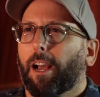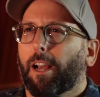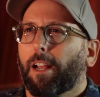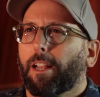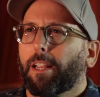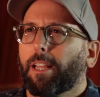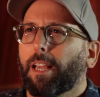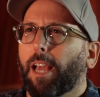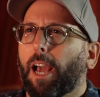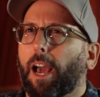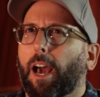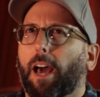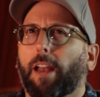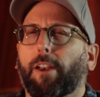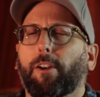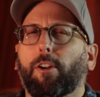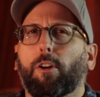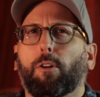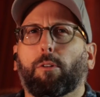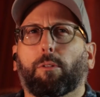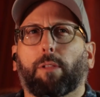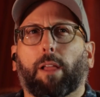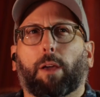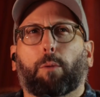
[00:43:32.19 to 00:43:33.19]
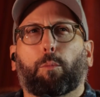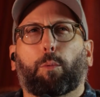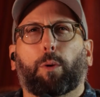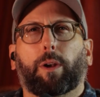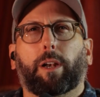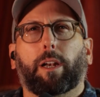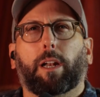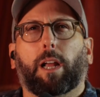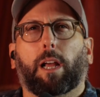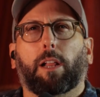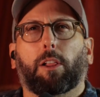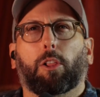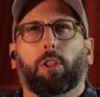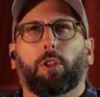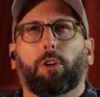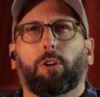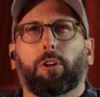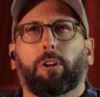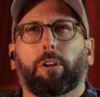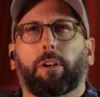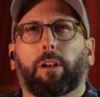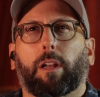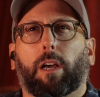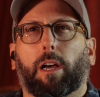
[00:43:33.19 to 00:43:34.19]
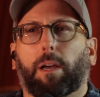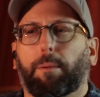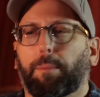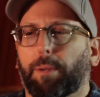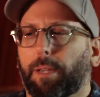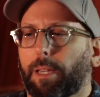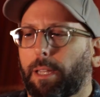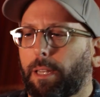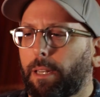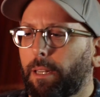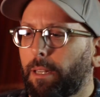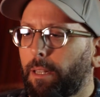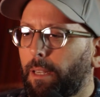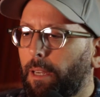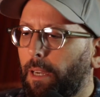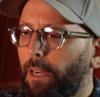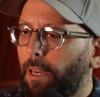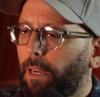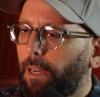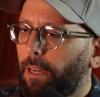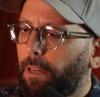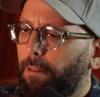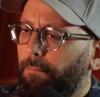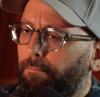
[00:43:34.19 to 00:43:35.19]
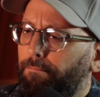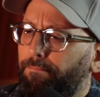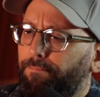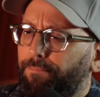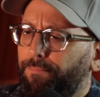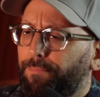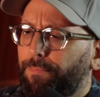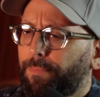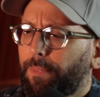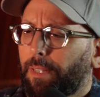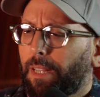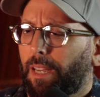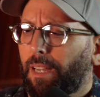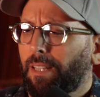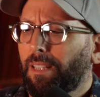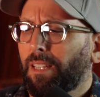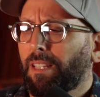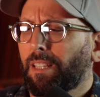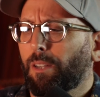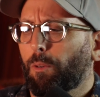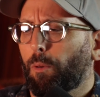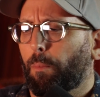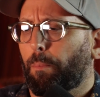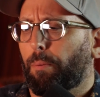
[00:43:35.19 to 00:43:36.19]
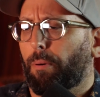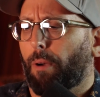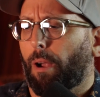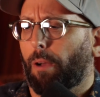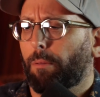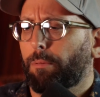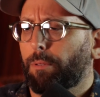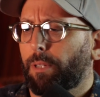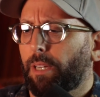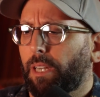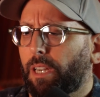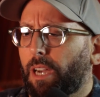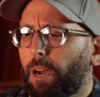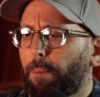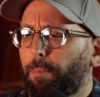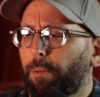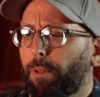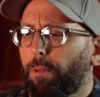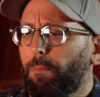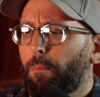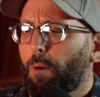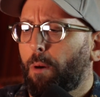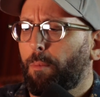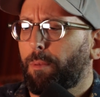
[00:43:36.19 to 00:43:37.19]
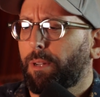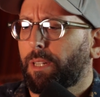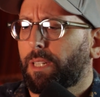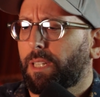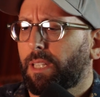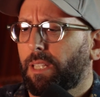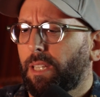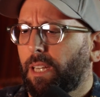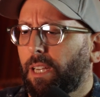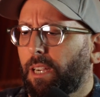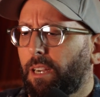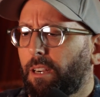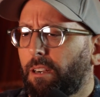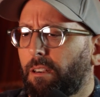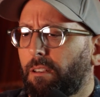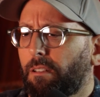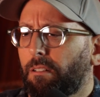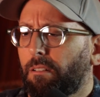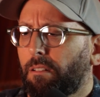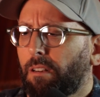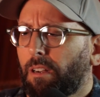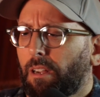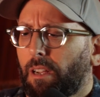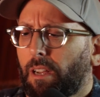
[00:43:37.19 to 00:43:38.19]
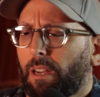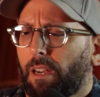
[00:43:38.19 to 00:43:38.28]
I don't know. What did I learn? I think there were probably a couple of moments there.